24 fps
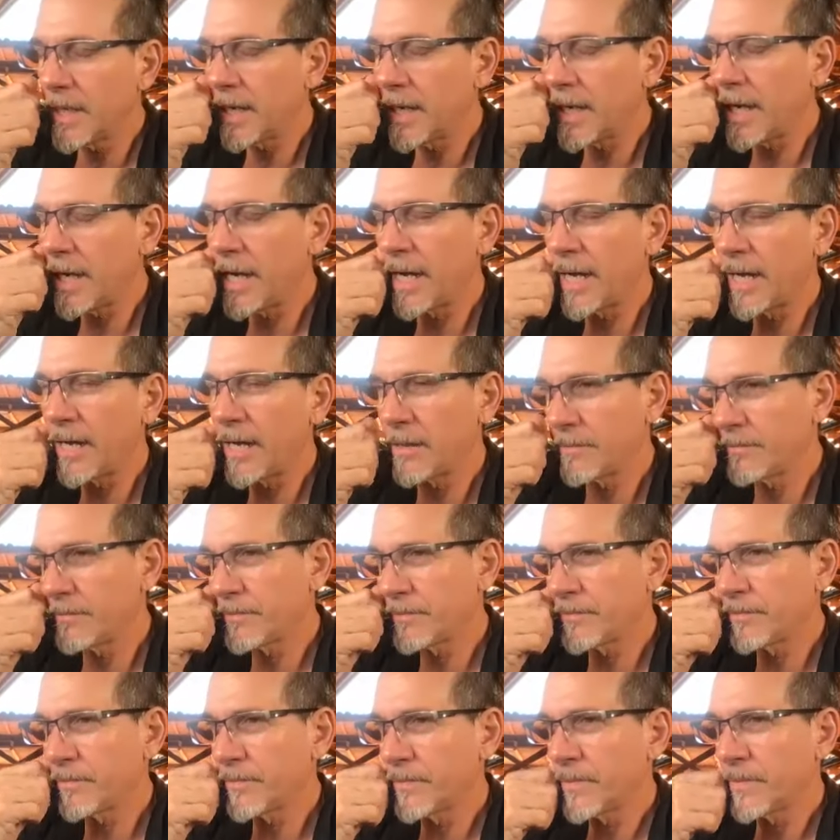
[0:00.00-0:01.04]

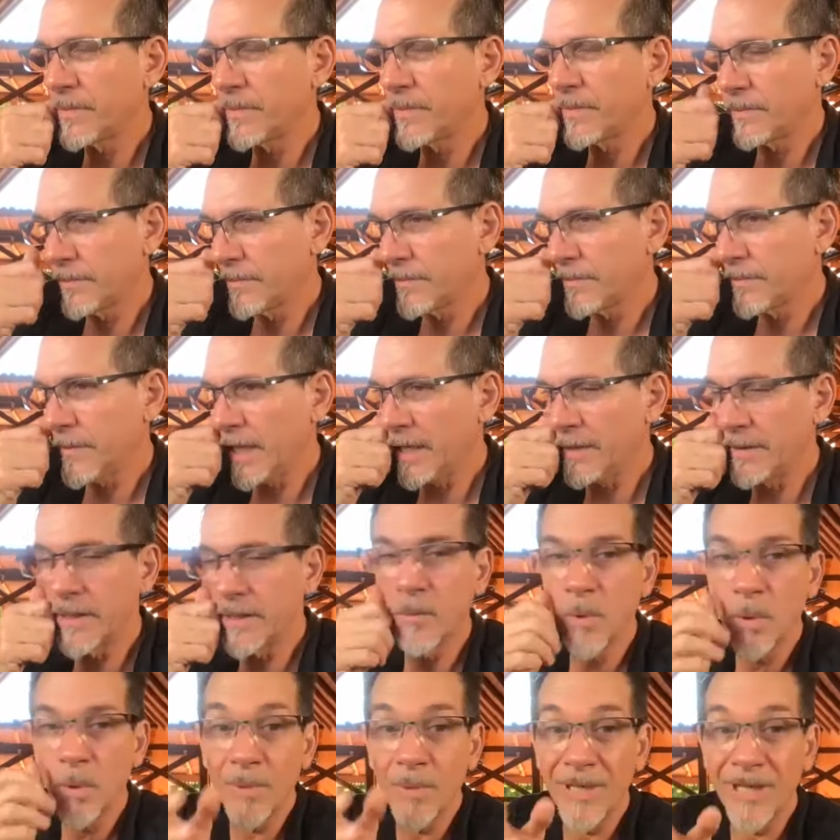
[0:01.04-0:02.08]
Um, and
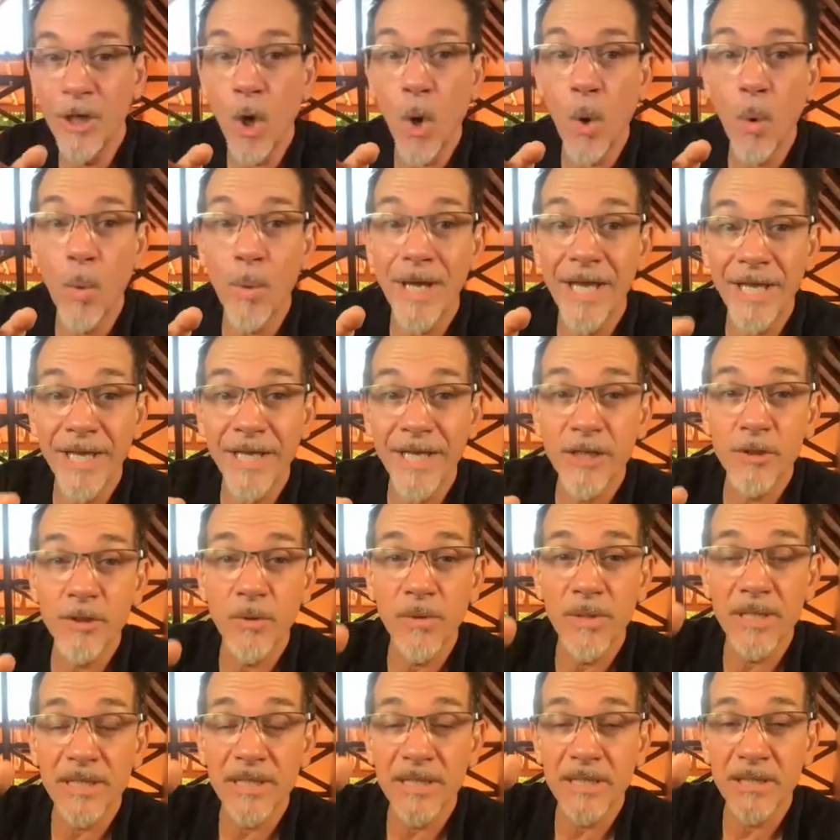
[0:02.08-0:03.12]
then when we go
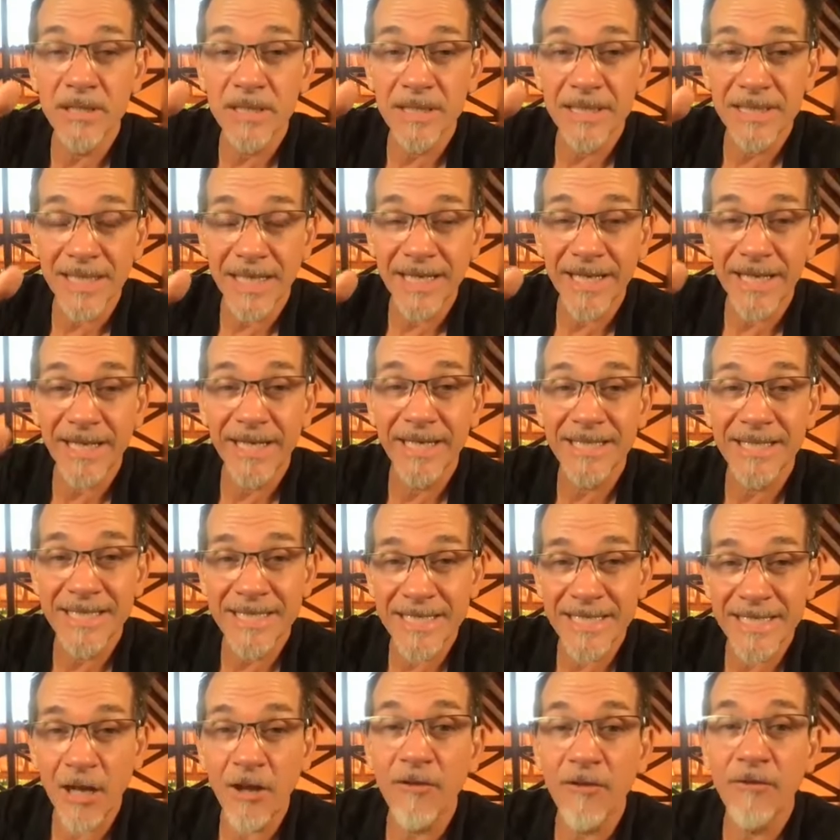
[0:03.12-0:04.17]
into the study
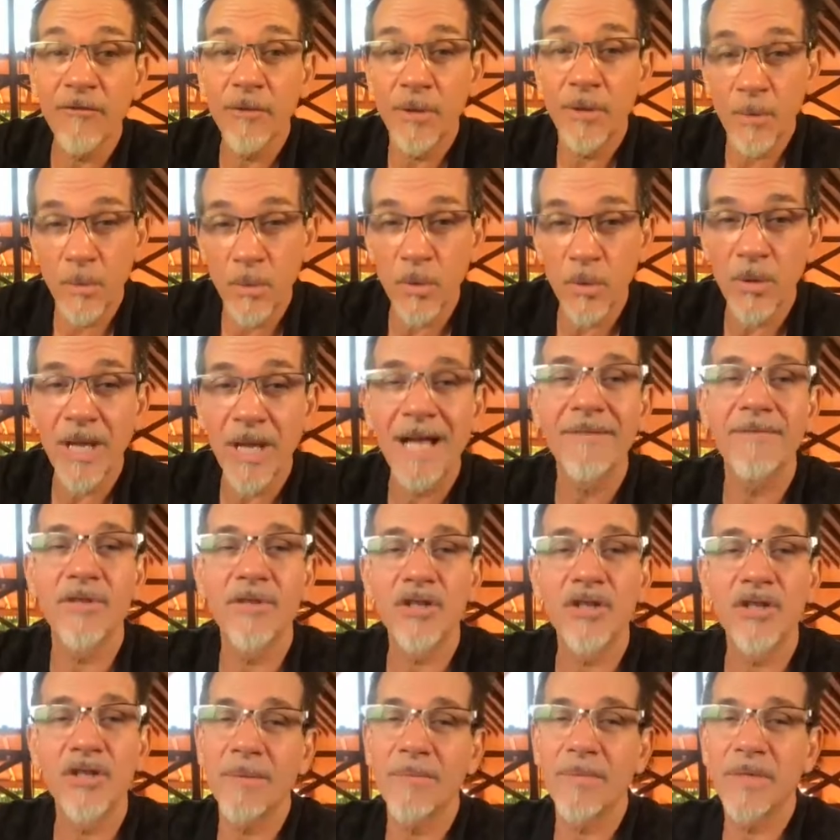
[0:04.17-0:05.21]
itself, we will have the
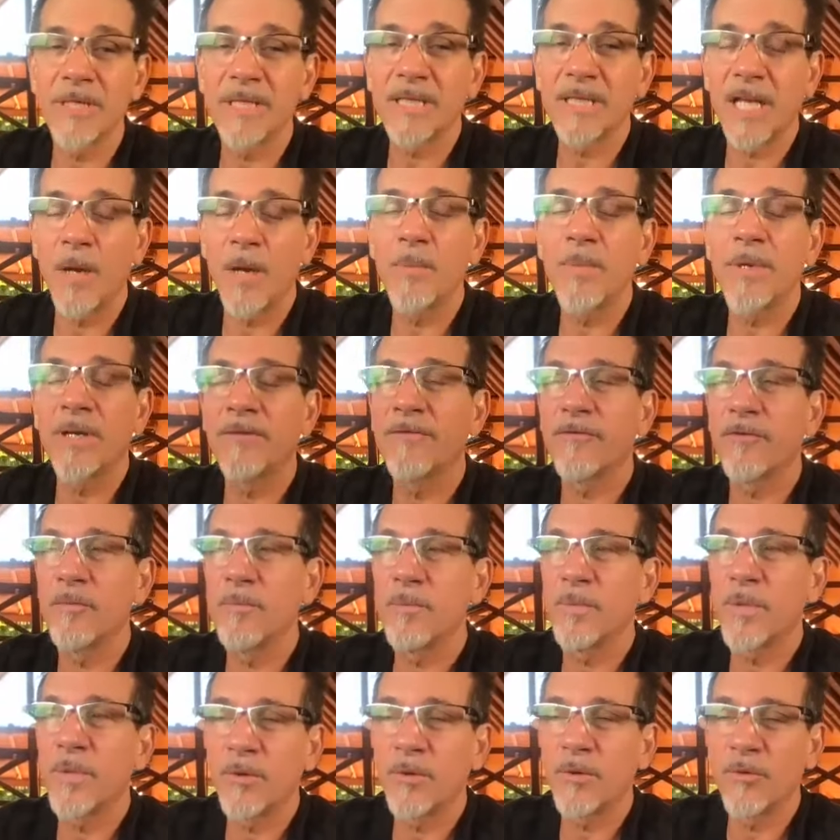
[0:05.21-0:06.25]
shamans coming
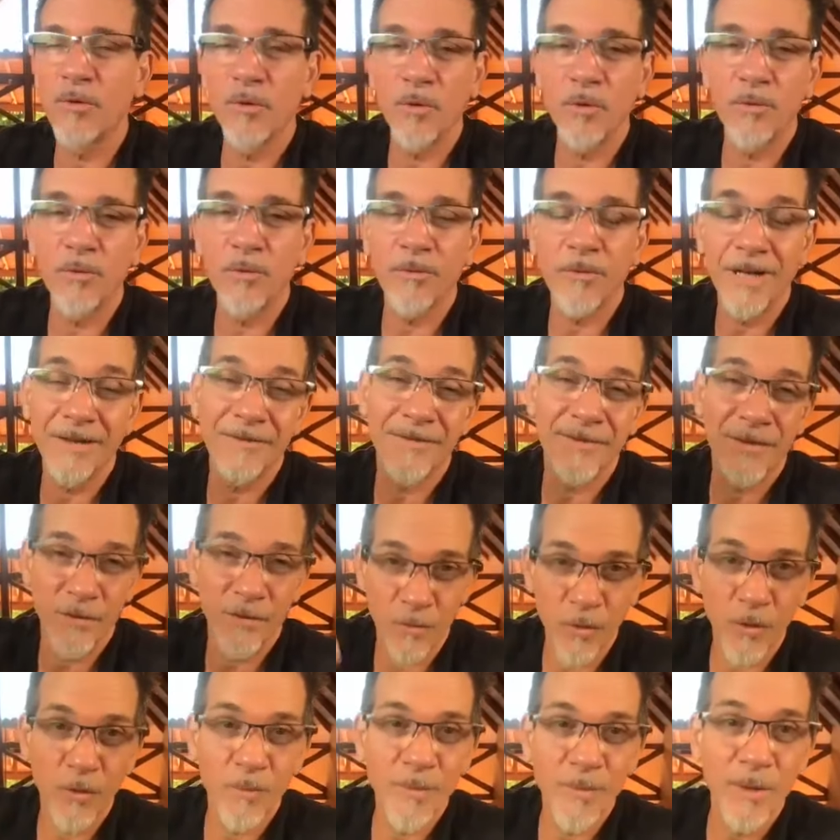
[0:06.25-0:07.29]
from Peru. Uh, they
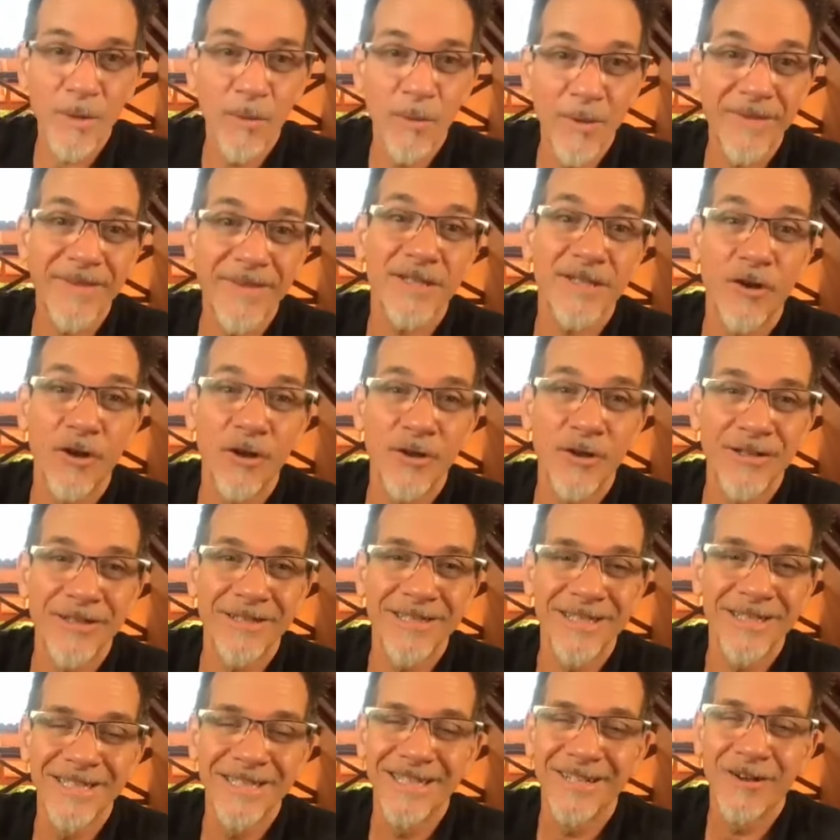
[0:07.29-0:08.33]
will be with us
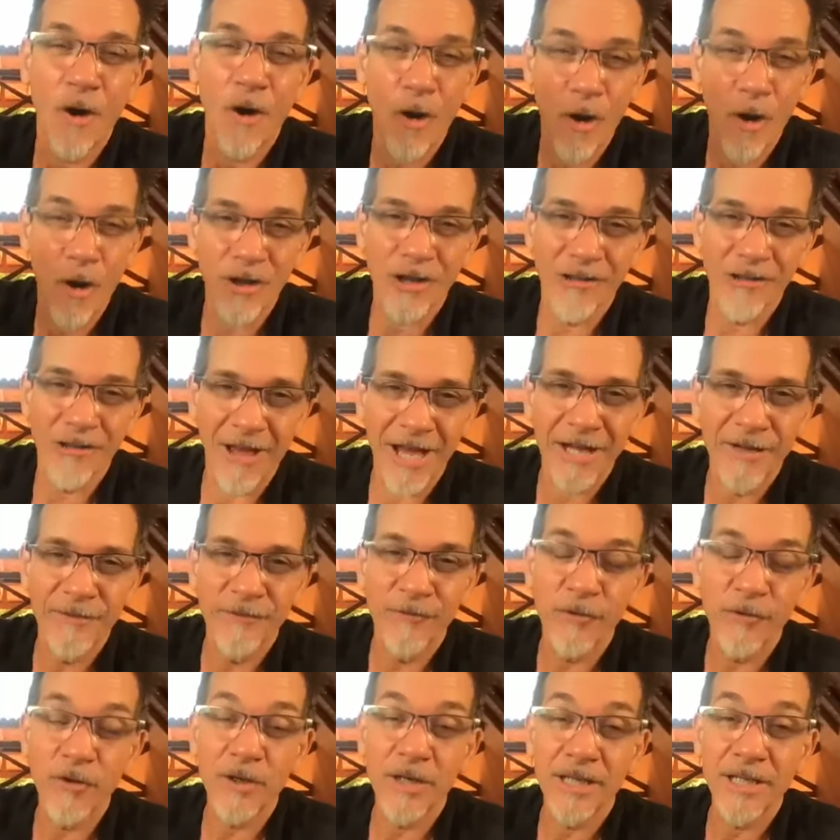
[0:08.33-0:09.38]
on online
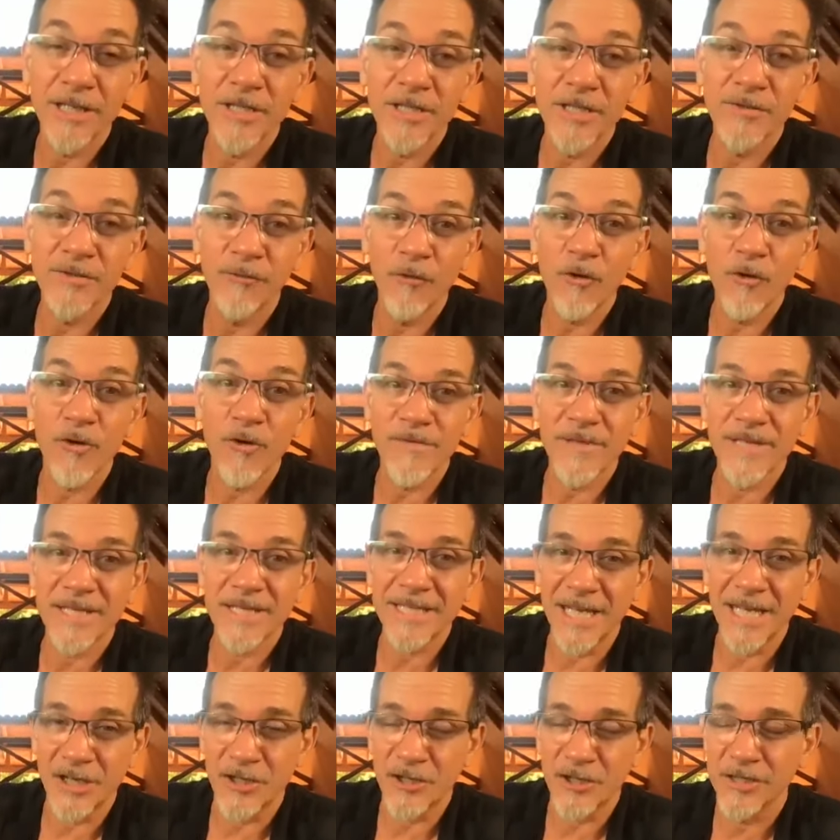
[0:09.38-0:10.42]
for at least four of the
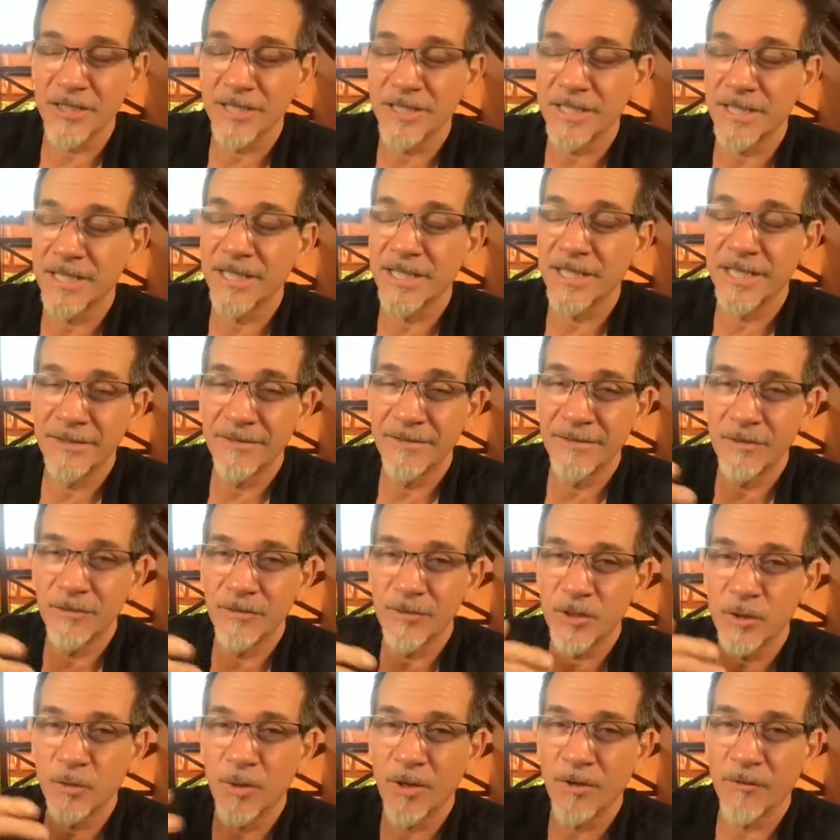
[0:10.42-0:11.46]
sessions in
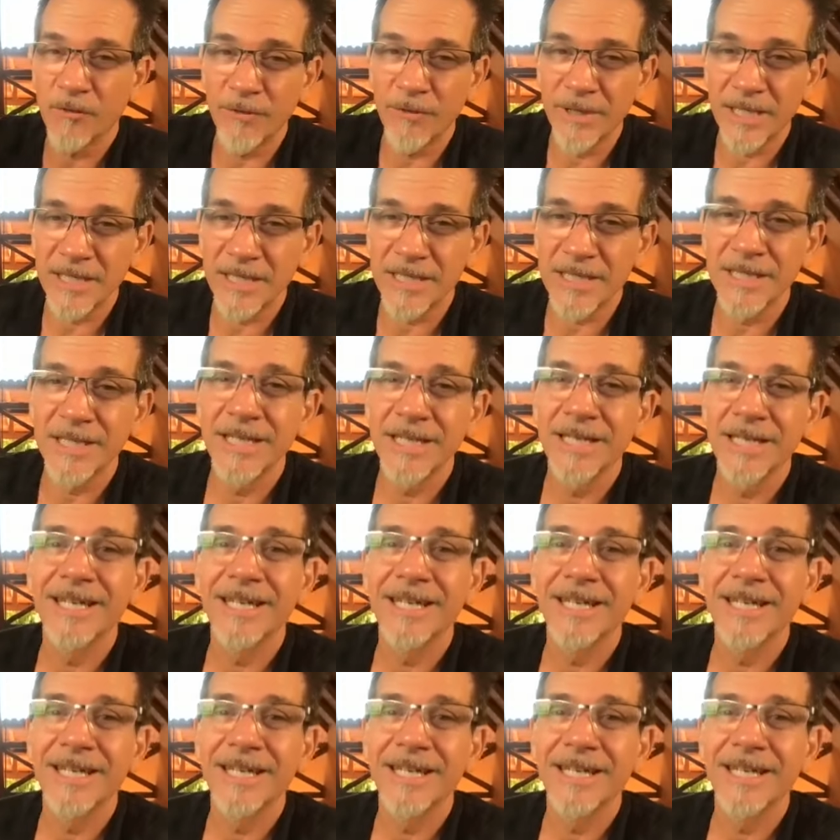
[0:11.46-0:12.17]
those 12 weeks.